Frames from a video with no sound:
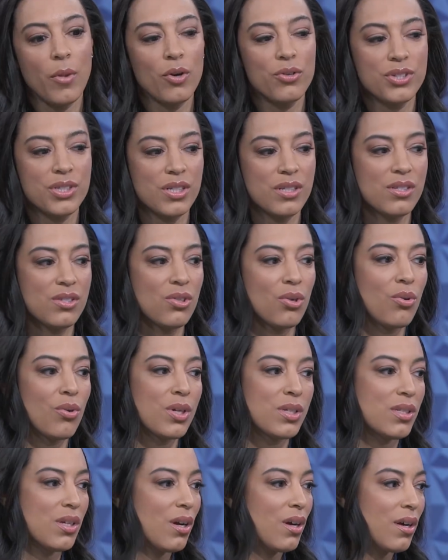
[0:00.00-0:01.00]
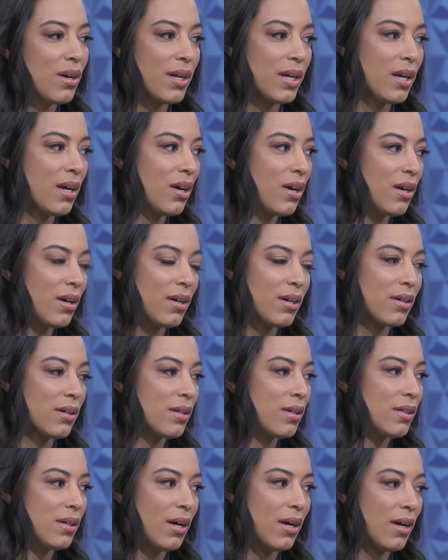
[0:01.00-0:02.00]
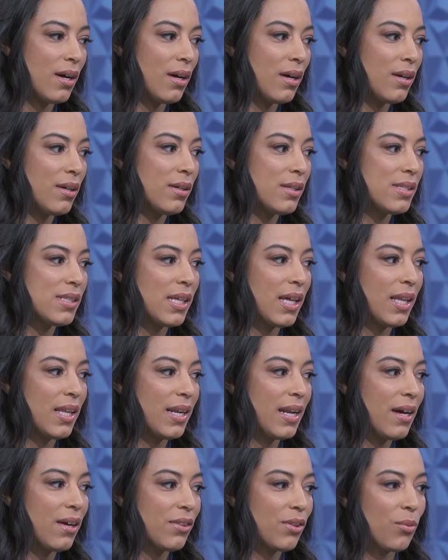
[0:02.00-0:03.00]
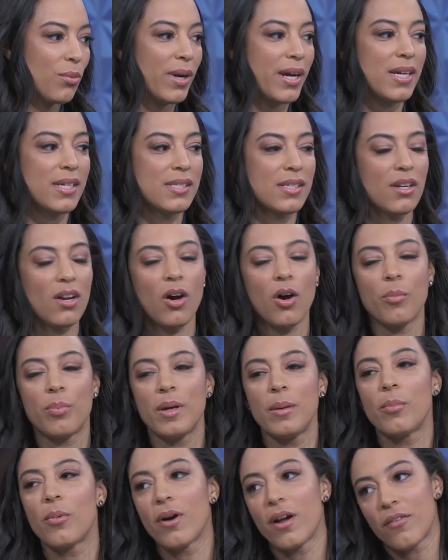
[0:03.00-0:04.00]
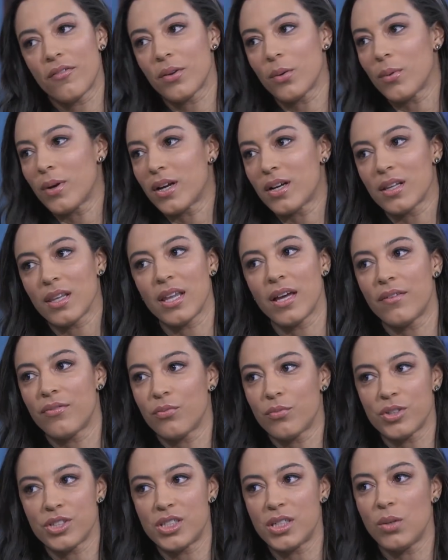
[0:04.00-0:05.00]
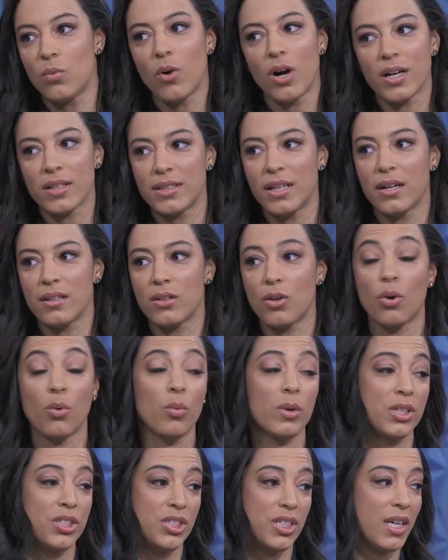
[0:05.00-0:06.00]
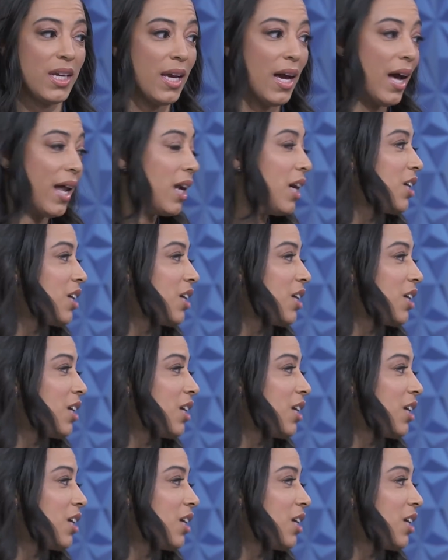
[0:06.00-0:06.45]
emotions towards her and her selling out the race and all people everywhere left when she walked out, or when she got